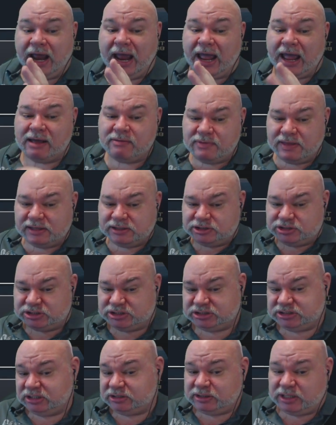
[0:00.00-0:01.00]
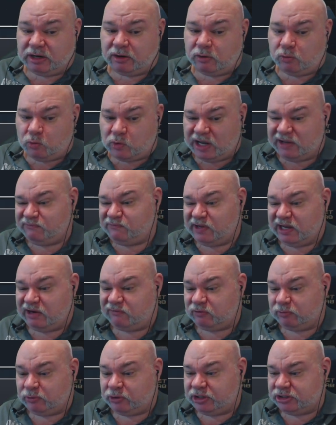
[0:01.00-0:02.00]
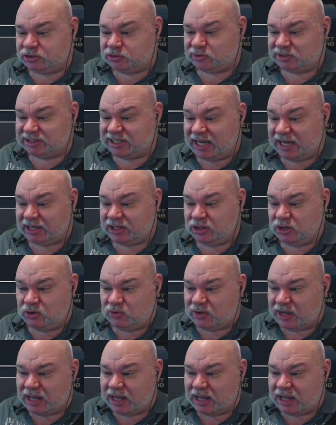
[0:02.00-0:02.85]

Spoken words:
and then just sit there and wait for everybody to attack you,